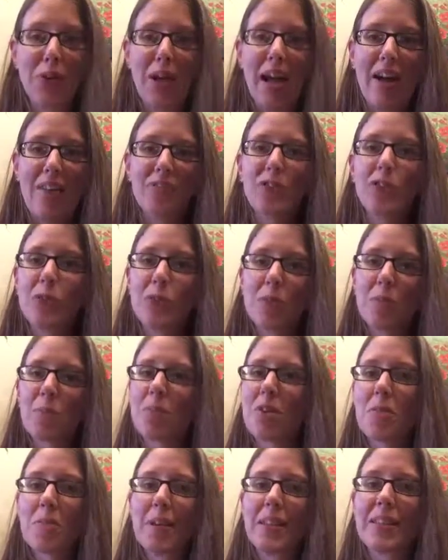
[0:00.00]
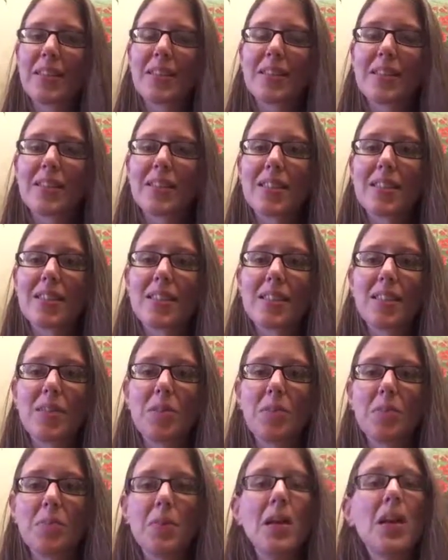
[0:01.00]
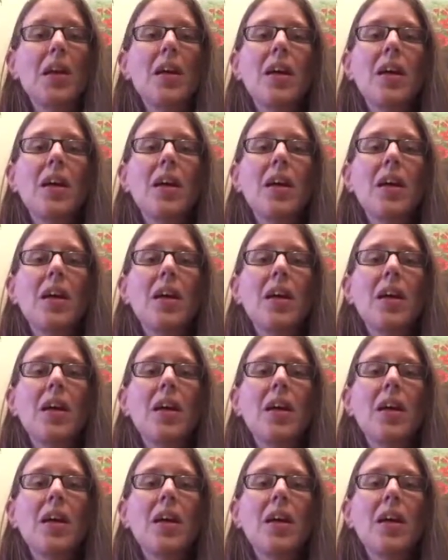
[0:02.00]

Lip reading: after you implement this system